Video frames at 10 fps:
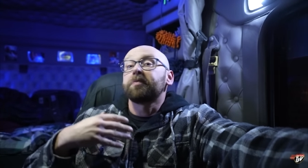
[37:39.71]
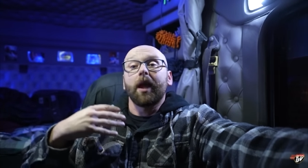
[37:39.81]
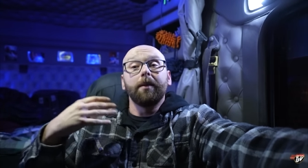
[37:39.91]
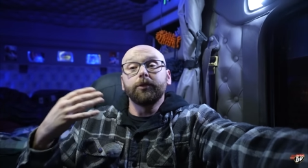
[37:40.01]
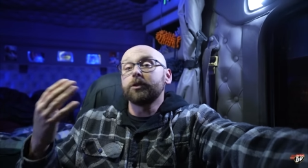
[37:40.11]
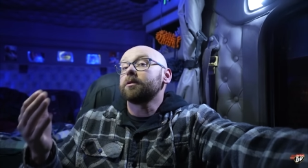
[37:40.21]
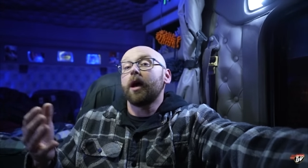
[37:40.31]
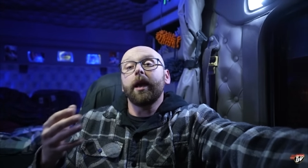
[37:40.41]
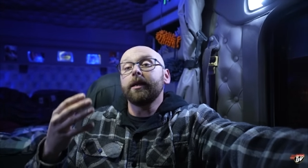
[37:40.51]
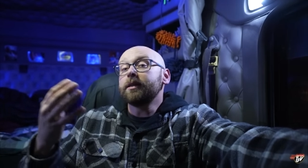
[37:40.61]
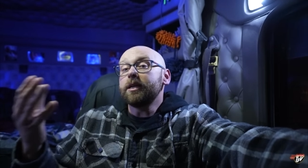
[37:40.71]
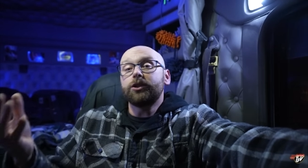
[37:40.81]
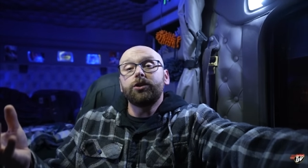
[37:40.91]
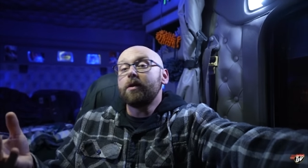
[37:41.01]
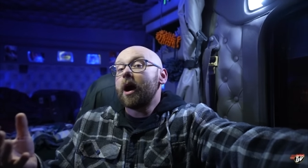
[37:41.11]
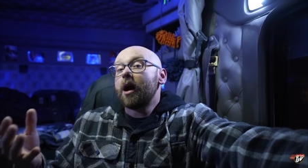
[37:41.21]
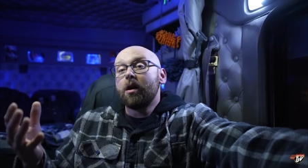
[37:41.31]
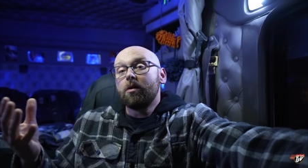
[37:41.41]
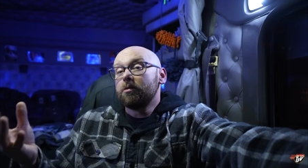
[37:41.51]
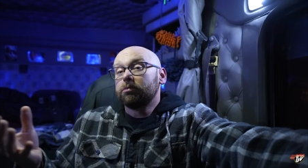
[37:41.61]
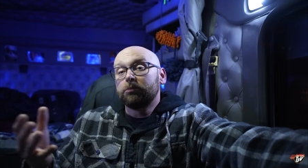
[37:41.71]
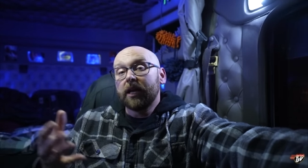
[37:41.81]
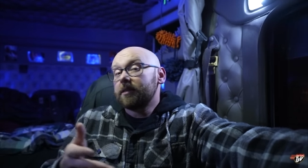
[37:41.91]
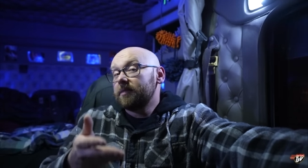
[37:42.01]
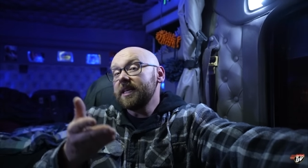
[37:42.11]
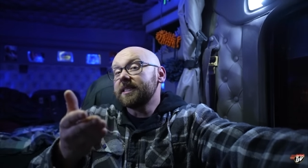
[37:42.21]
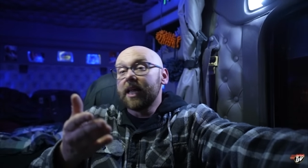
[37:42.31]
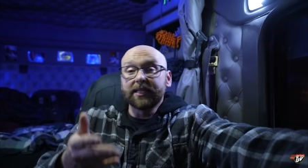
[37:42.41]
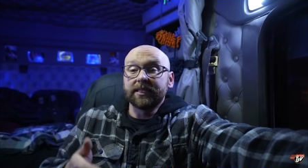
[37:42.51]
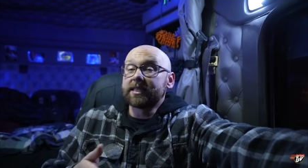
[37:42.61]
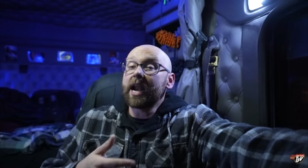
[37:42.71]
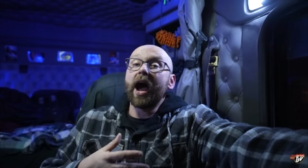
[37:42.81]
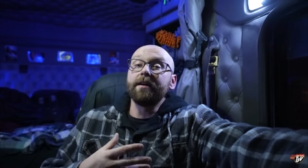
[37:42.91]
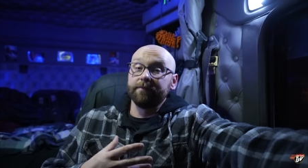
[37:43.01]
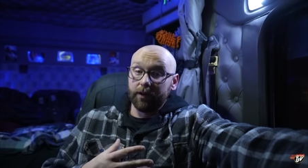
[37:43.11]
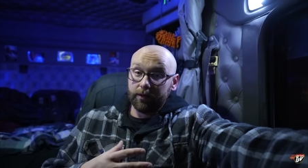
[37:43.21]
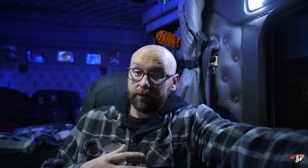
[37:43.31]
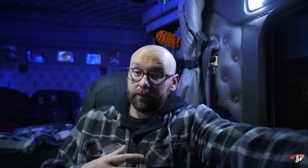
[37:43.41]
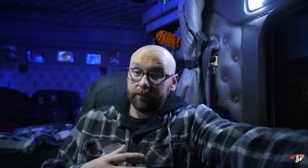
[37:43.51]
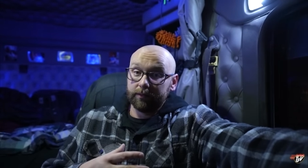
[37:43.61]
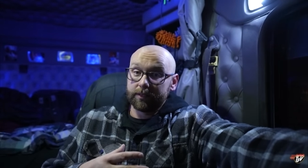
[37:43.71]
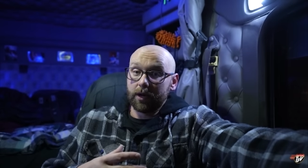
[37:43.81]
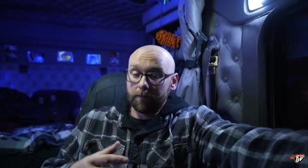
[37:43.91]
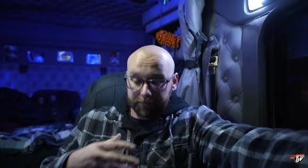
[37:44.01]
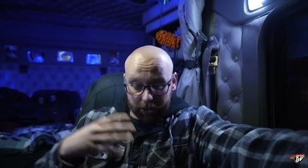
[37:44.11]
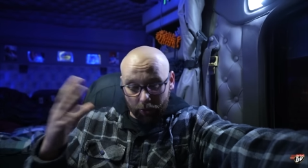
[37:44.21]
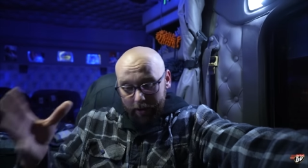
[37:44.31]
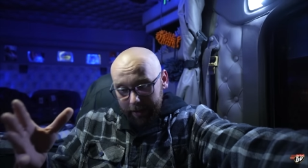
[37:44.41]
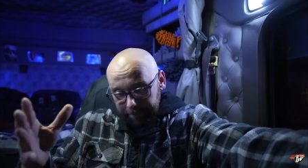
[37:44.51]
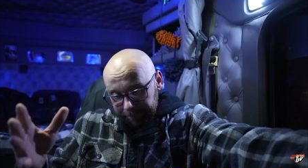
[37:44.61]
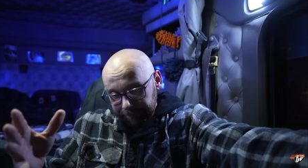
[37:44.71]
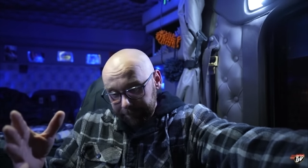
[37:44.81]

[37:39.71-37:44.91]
I'm just, I can teach you how, like, these lessons that I've learned. So tune in.